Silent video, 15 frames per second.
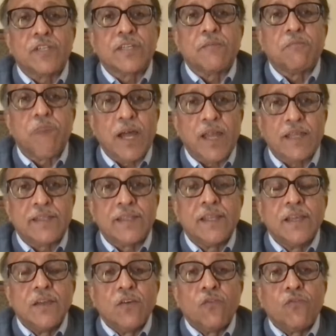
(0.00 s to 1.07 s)
am
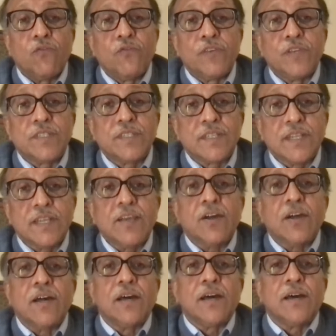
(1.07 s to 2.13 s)
Main,
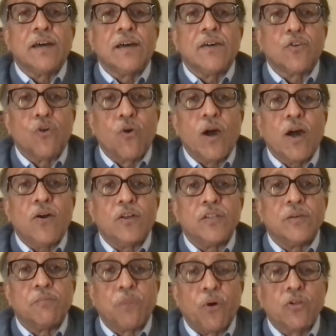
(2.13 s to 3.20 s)
visiting Goa on a
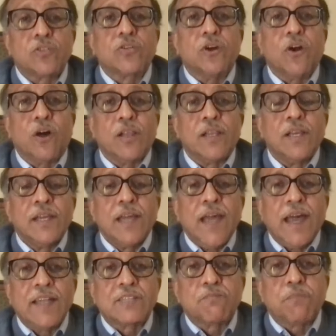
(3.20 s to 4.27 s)
port call
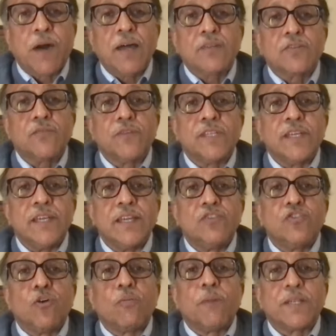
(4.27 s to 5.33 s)
as part of an
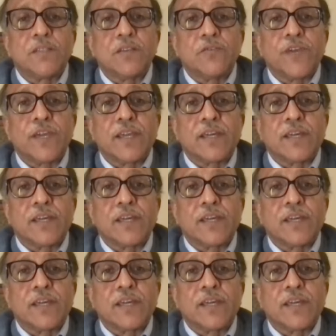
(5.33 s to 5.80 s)
Indo-Pacific